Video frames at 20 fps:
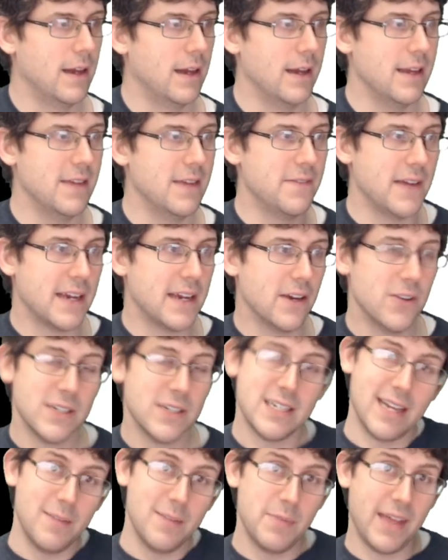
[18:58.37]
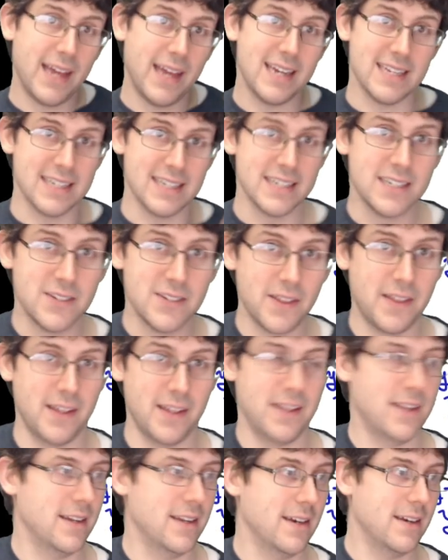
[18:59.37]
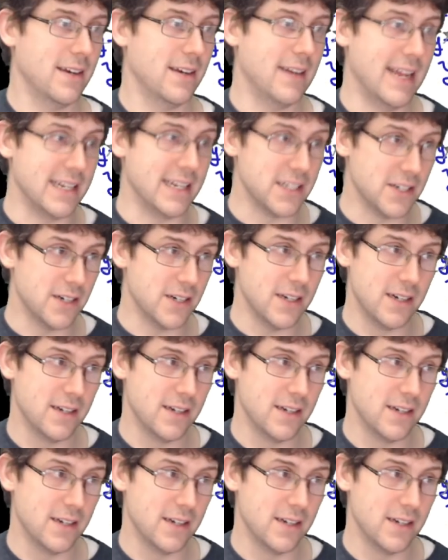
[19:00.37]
If I go to type that into the answer